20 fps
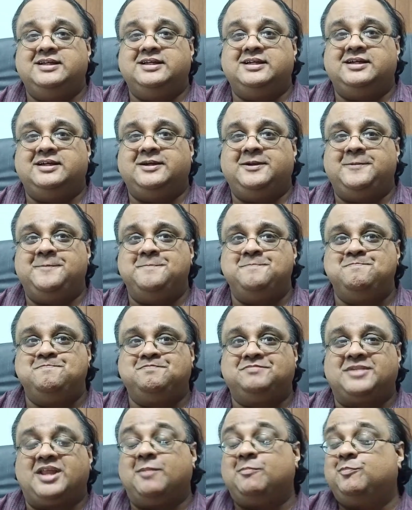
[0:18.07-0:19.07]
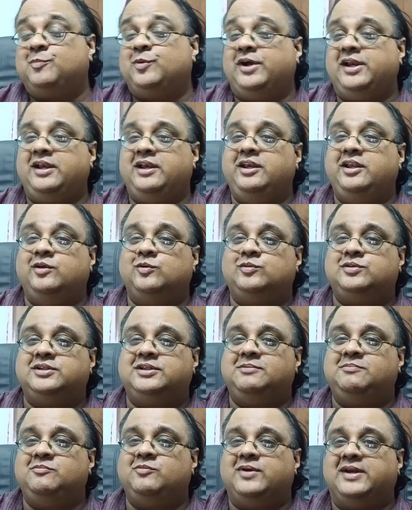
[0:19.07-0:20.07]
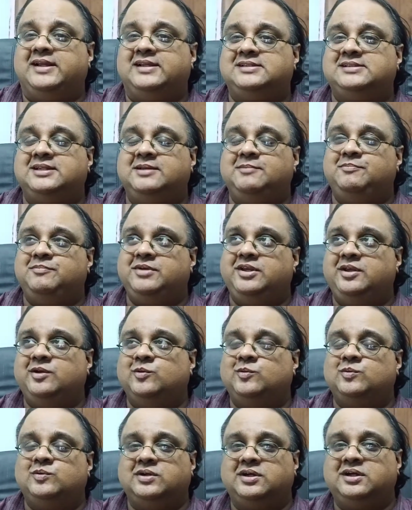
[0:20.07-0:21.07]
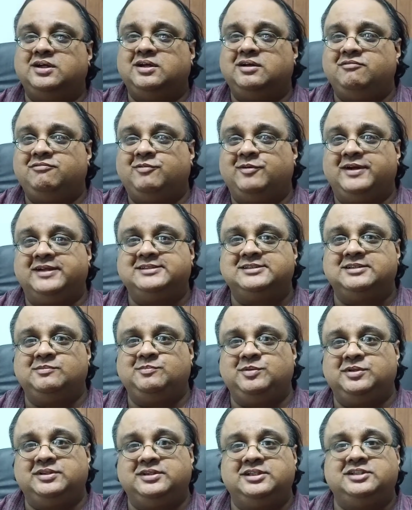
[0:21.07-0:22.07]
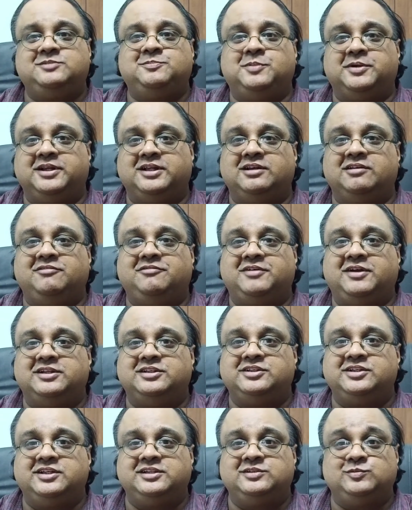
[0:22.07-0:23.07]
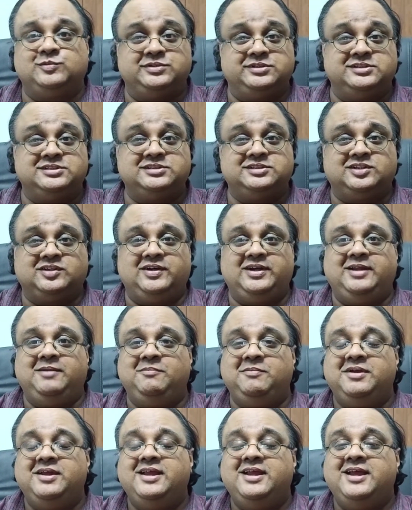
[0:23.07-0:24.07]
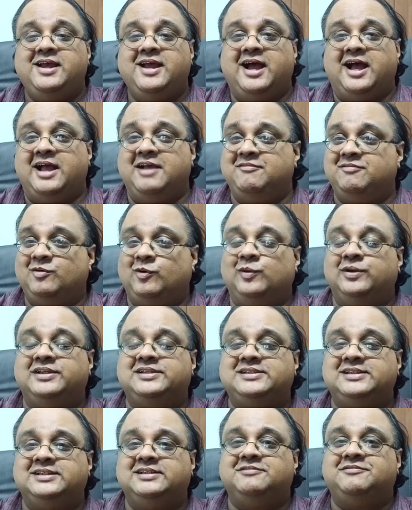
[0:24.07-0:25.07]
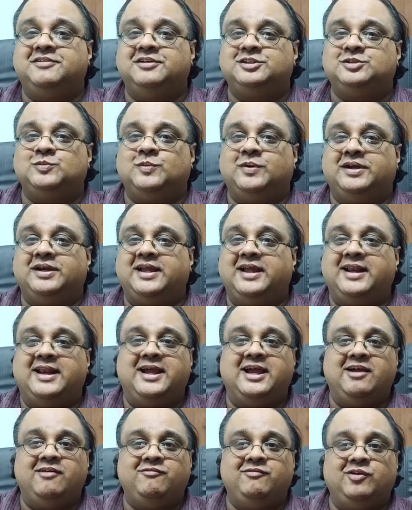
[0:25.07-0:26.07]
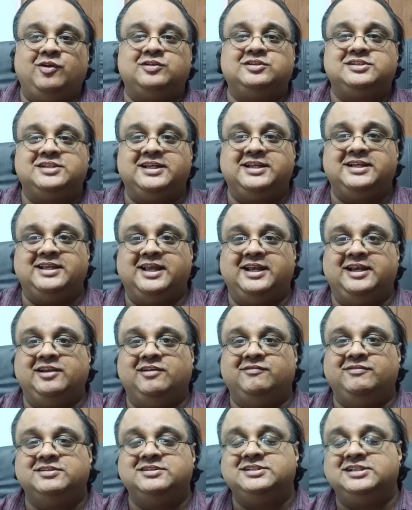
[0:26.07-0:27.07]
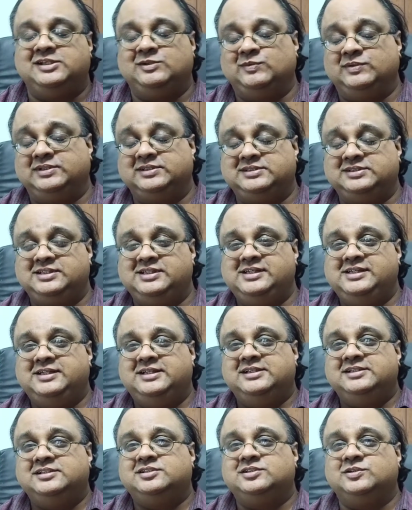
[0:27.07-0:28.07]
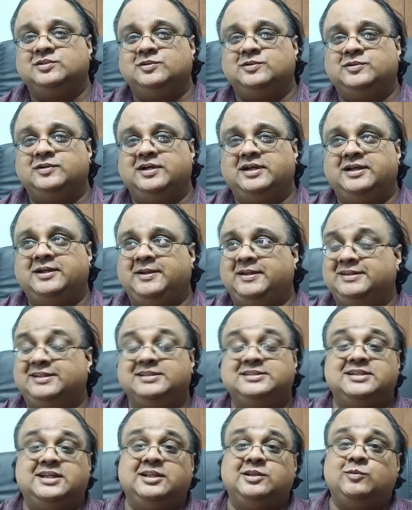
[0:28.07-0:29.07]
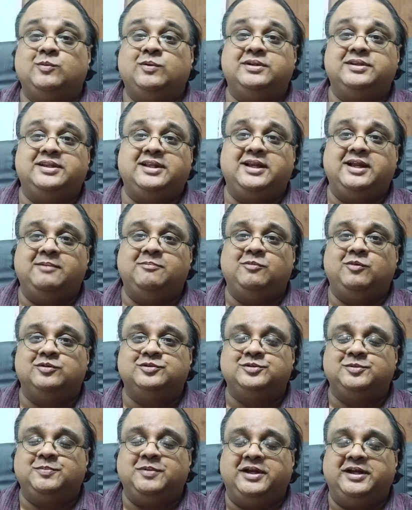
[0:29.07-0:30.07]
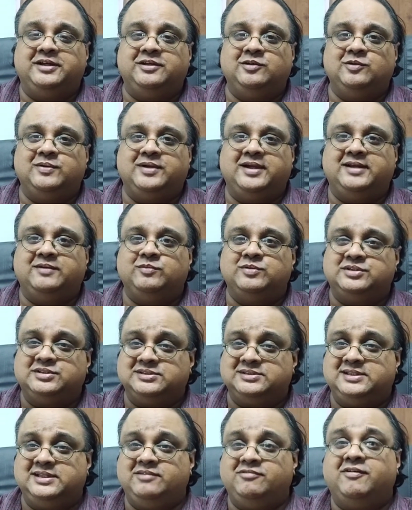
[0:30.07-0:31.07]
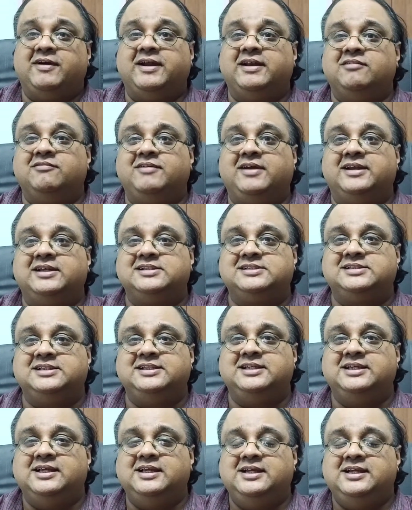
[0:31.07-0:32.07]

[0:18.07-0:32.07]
I'm pretty new to them. When I say new, for example, this particular franchise, which is Scream, I've only seen the first one and I have not seen any of the sequels. So there's another one that I'm also planning to look at, which is the Final Fantasy,